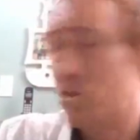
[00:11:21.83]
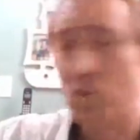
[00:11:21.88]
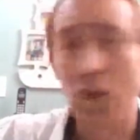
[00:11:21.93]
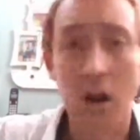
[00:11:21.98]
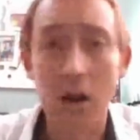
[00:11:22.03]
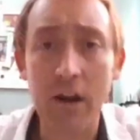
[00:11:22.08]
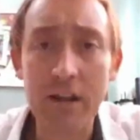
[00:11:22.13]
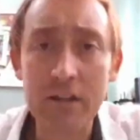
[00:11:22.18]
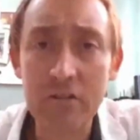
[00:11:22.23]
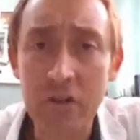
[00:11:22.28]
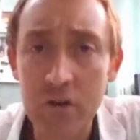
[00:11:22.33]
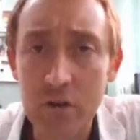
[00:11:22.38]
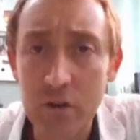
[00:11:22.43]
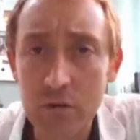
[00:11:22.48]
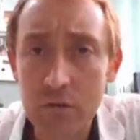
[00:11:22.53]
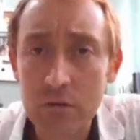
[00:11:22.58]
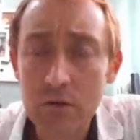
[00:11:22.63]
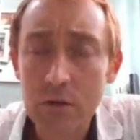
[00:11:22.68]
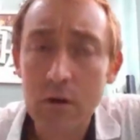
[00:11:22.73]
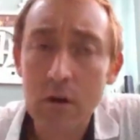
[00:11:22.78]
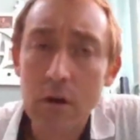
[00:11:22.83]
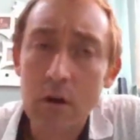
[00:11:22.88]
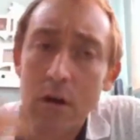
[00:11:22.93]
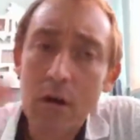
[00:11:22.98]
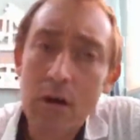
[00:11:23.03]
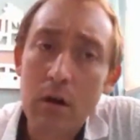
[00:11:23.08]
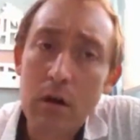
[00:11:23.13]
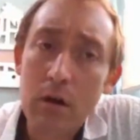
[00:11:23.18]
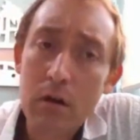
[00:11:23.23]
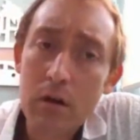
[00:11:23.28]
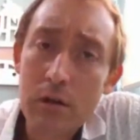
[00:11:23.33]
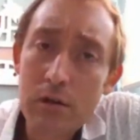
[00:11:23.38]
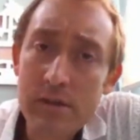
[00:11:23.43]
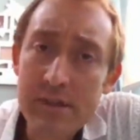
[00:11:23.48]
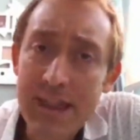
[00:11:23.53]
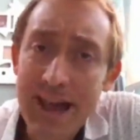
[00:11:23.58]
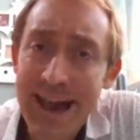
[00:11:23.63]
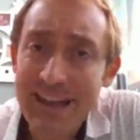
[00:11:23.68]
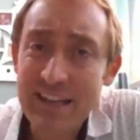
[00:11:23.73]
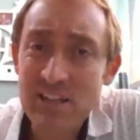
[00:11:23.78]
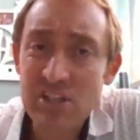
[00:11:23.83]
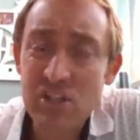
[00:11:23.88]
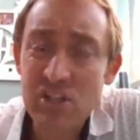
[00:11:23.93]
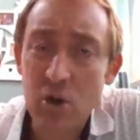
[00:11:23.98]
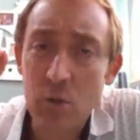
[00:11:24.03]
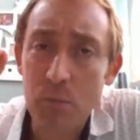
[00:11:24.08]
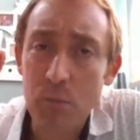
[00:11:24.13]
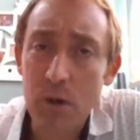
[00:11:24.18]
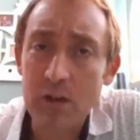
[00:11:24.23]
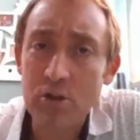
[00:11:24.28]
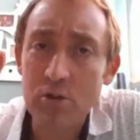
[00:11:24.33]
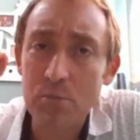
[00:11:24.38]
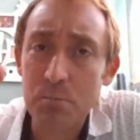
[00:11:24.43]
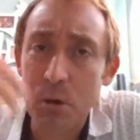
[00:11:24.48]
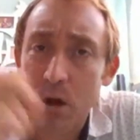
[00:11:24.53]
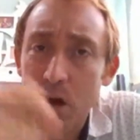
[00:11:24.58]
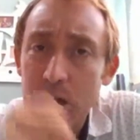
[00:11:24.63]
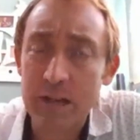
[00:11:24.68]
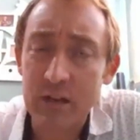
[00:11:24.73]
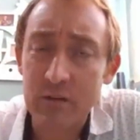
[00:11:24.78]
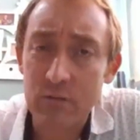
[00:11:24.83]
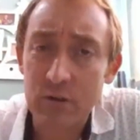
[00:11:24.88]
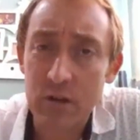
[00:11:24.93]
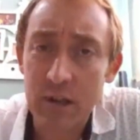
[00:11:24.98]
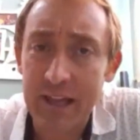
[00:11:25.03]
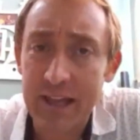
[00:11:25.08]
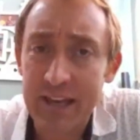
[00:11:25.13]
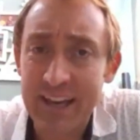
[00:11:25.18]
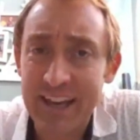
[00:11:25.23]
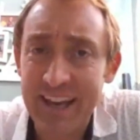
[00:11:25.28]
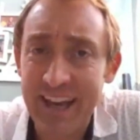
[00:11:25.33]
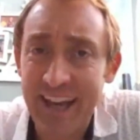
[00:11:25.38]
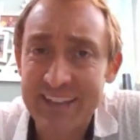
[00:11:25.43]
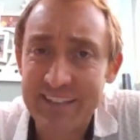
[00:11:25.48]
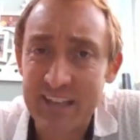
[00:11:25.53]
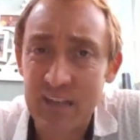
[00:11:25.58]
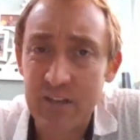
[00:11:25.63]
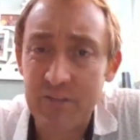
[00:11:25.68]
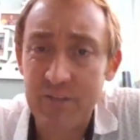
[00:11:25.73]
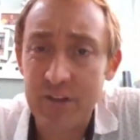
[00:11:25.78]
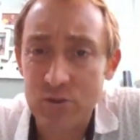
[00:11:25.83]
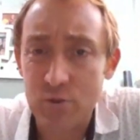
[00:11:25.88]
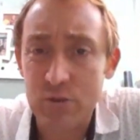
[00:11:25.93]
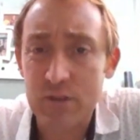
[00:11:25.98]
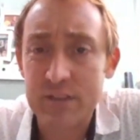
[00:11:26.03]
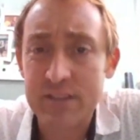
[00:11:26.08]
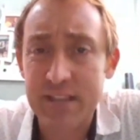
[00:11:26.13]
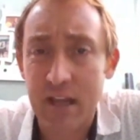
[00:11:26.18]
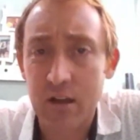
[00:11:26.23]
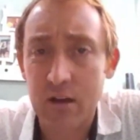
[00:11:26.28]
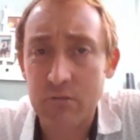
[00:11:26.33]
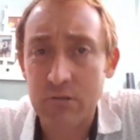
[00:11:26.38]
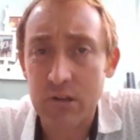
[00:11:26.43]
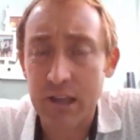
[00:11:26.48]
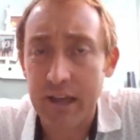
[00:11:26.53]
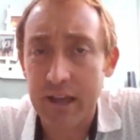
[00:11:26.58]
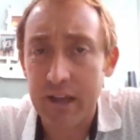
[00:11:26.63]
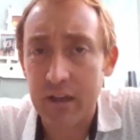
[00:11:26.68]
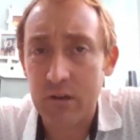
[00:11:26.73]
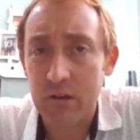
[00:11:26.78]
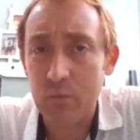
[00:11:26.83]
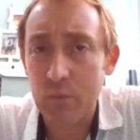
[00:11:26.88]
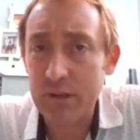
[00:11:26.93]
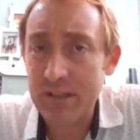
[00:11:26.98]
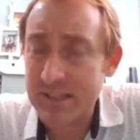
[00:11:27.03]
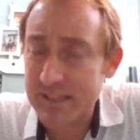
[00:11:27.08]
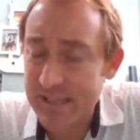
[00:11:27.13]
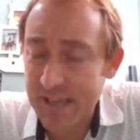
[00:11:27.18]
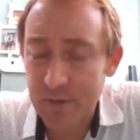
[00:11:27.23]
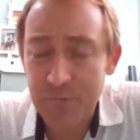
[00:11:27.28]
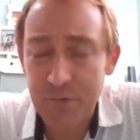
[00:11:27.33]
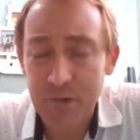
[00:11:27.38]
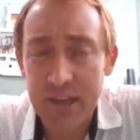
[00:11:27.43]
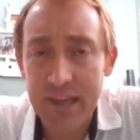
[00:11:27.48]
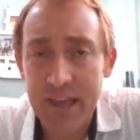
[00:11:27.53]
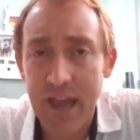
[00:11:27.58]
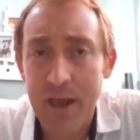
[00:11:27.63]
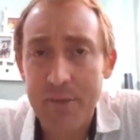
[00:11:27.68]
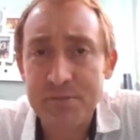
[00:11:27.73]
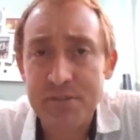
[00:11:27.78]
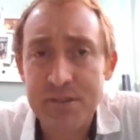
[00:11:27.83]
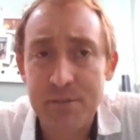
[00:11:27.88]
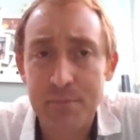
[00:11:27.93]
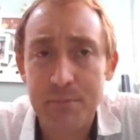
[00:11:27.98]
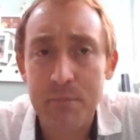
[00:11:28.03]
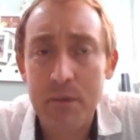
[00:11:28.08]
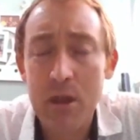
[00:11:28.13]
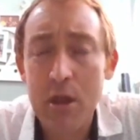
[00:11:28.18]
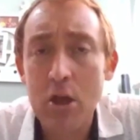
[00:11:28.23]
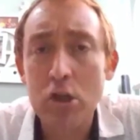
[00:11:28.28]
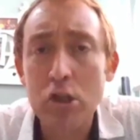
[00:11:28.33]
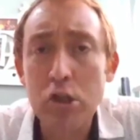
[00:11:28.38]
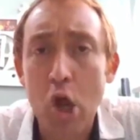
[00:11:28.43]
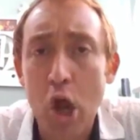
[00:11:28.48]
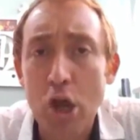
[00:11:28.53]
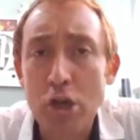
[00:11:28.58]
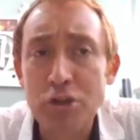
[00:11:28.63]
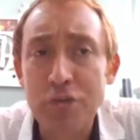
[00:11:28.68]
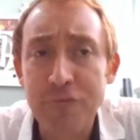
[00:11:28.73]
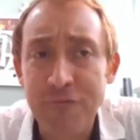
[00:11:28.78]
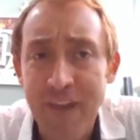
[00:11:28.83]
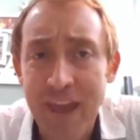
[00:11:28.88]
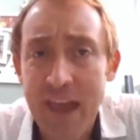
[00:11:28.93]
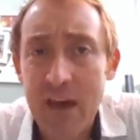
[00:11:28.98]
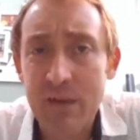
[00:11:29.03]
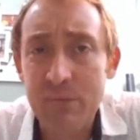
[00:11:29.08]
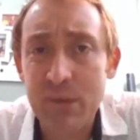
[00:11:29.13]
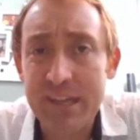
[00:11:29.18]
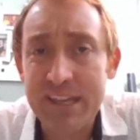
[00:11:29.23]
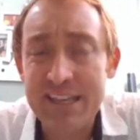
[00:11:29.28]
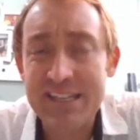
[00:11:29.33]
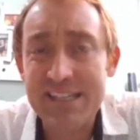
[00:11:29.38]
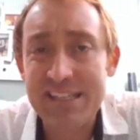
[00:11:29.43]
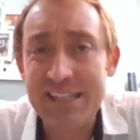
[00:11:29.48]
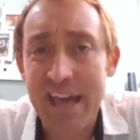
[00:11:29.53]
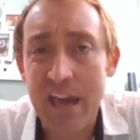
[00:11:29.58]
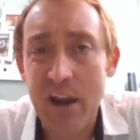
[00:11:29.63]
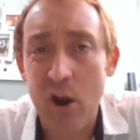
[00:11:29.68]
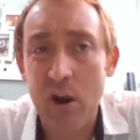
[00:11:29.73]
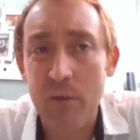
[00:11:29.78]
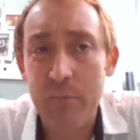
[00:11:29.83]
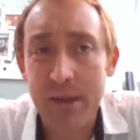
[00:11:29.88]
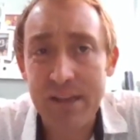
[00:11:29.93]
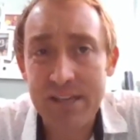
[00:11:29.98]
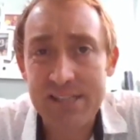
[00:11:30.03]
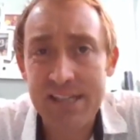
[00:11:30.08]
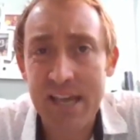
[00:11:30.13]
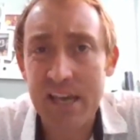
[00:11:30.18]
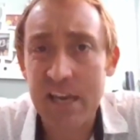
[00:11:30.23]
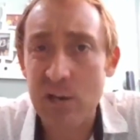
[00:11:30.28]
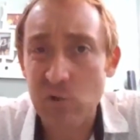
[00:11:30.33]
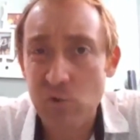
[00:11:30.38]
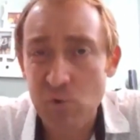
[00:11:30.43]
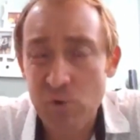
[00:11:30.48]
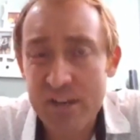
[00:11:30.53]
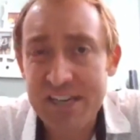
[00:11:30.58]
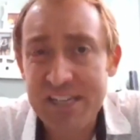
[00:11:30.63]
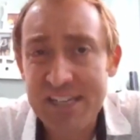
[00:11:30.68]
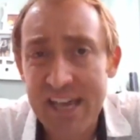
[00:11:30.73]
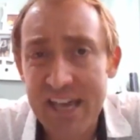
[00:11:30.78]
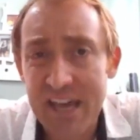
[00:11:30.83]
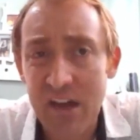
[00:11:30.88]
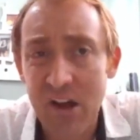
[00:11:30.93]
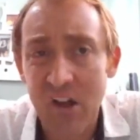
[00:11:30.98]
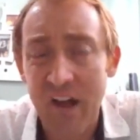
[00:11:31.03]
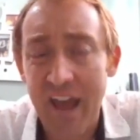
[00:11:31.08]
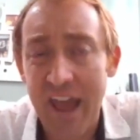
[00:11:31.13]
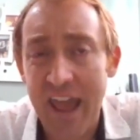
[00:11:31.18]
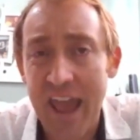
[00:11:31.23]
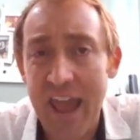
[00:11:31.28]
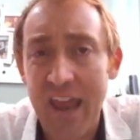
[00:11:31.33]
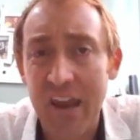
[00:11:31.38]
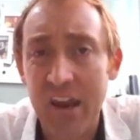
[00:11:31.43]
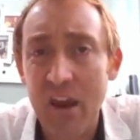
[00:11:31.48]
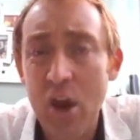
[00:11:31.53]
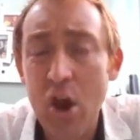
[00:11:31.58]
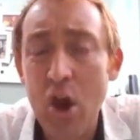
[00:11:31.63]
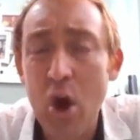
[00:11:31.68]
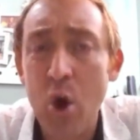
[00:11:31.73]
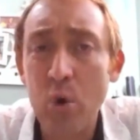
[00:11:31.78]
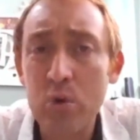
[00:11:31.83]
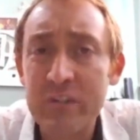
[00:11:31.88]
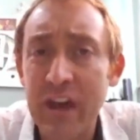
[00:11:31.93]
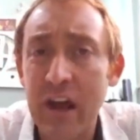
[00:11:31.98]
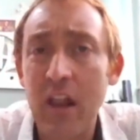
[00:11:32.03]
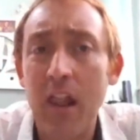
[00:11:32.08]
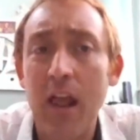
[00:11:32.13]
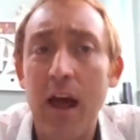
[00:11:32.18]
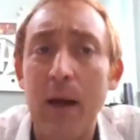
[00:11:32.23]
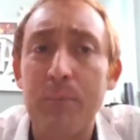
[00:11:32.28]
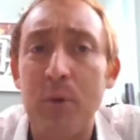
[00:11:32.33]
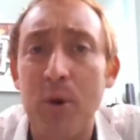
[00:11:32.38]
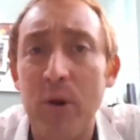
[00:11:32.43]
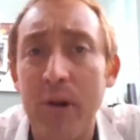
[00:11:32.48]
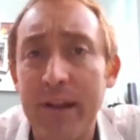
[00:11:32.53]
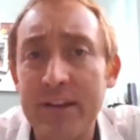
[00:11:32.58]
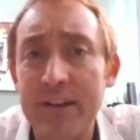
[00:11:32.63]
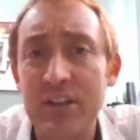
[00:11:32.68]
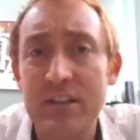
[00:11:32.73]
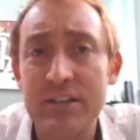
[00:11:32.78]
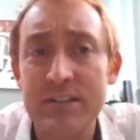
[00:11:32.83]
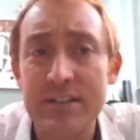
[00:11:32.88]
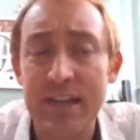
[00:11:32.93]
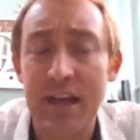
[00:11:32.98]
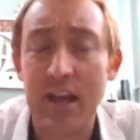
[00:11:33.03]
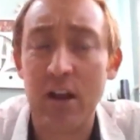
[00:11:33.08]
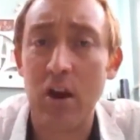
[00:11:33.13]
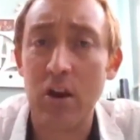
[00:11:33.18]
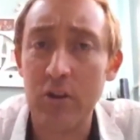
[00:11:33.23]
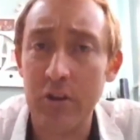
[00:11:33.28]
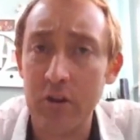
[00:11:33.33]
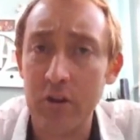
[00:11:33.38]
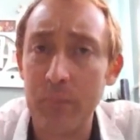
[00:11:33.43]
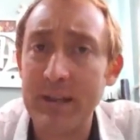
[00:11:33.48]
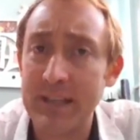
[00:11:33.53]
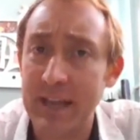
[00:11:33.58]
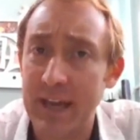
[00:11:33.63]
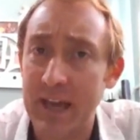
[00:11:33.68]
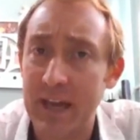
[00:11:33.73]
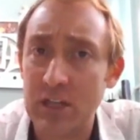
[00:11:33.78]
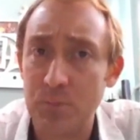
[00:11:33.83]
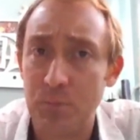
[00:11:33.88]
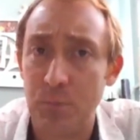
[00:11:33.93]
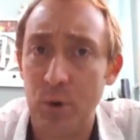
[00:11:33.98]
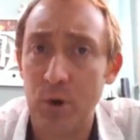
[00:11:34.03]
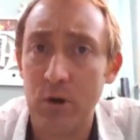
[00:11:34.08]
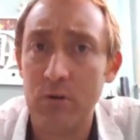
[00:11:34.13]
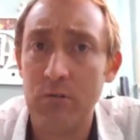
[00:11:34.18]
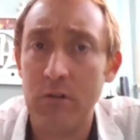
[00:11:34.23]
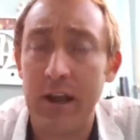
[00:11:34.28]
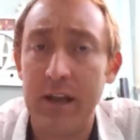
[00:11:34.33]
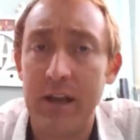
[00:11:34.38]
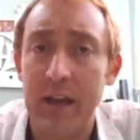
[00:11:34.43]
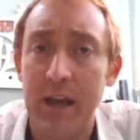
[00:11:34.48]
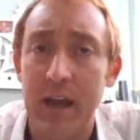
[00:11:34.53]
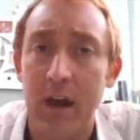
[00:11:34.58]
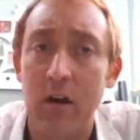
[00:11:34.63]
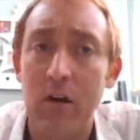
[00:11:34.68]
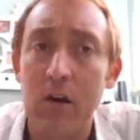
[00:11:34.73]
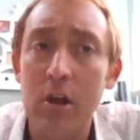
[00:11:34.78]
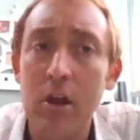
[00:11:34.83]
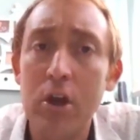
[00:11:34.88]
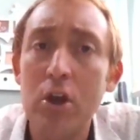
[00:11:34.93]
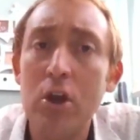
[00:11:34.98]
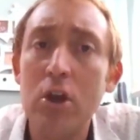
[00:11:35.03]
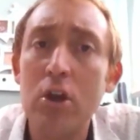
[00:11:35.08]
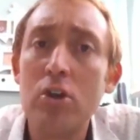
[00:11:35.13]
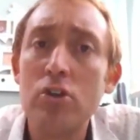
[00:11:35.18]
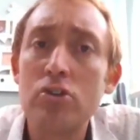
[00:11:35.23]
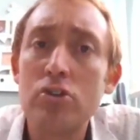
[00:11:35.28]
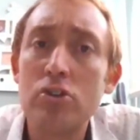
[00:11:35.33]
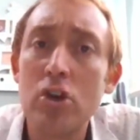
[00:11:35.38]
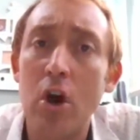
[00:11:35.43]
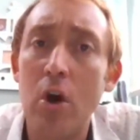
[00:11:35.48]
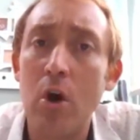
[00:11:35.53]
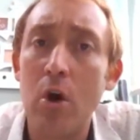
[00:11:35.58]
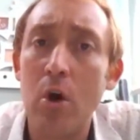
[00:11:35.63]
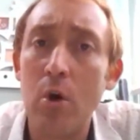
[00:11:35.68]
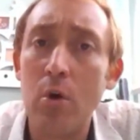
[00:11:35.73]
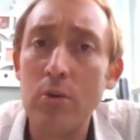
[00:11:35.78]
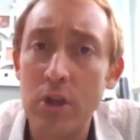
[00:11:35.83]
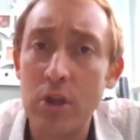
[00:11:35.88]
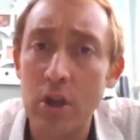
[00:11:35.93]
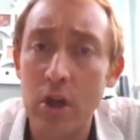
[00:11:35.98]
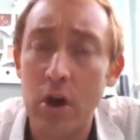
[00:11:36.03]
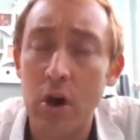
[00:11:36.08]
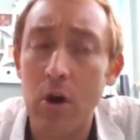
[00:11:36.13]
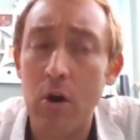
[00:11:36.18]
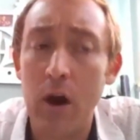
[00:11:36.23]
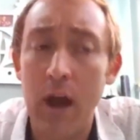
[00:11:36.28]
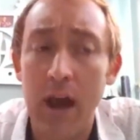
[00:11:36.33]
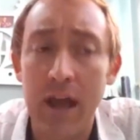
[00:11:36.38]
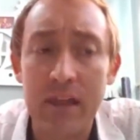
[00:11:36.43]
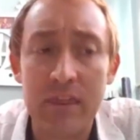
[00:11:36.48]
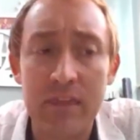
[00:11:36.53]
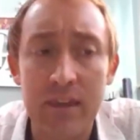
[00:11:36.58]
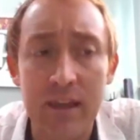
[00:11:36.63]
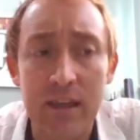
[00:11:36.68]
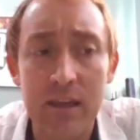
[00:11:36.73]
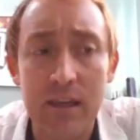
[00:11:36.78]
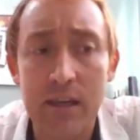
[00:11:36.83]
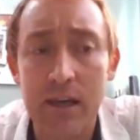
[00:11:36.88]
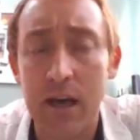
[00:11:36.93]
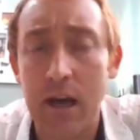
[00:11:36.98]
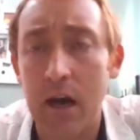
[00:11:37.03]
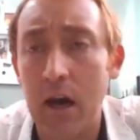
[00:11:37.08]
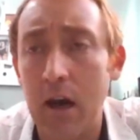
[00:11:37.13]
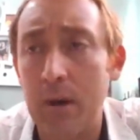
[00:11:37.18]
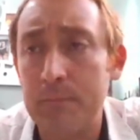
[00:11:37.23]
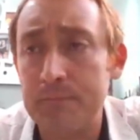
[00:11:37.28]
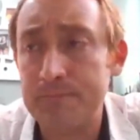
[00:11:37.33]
Starting to. Not so much market related as individual seller related. We definitely have some large families that are maintaining retail and hotel operations that are a little bit cash poor right now. So, you know, I think